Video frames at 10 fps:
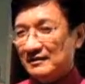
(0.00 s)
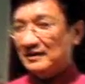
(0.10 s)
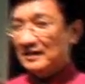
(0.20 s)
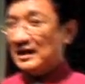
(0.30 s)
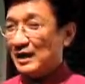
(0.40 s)

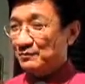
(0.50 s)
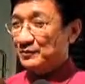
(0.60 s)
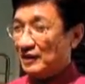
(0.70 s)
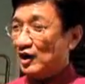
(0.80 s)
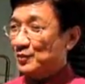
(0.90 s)
the
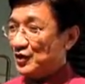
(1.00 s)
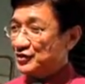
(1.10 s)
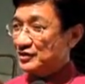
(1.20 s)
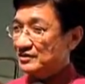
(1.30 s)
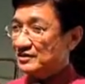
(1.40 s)

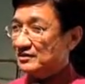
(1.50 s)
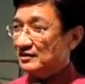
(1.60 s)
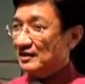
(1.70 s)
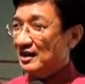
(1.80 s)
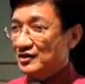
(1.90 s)
corporations.
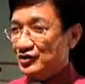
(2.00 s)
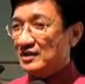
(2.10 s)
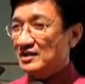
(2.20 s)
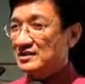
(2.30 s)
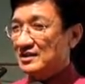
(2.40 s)

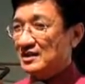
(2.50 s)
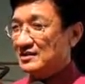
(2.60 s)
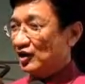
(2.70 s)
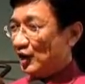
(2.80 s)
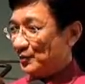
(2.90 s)
JDC
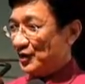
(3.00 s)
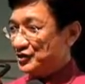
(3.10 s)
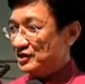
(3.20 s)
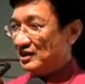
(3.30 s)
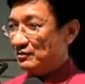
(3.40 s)
is a
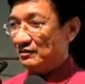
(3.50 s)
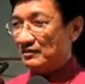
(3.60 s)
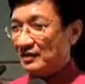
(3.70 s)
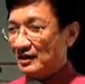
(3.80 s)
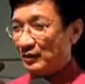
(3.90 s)
corporation
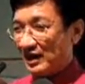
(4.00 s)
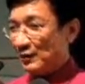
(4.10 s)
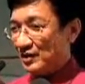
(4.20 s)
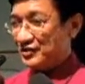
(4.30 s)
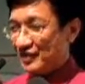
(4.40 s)
when
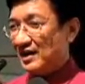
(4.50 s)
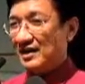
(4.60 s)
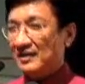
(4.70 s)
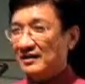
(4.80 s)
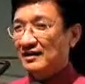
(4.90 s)
I was
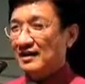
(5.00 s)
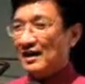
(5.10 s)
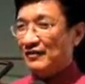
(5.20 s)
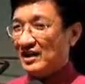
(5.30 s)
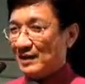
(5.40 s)
there,
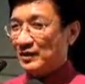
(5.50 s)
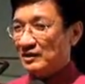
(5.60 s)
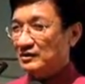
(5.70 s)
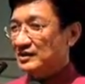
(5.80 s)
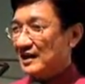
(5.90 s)
have a
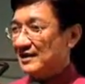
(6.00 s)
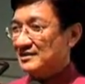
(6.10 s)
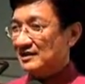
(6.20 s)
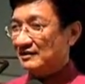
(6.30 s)
capital size